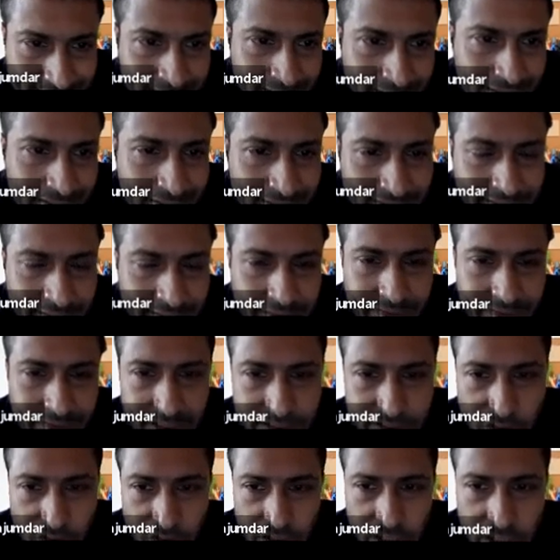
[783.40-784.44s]
the list, it
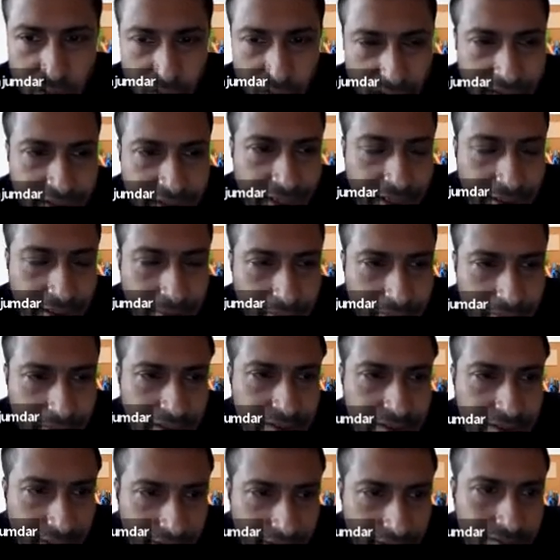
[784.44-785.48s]
takes order one time,
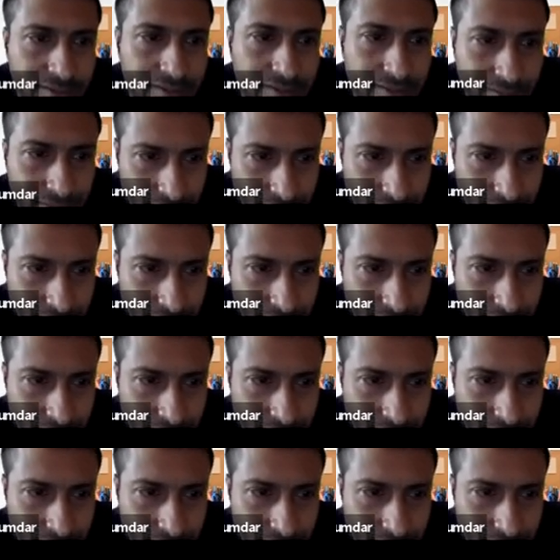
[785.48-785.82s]
but then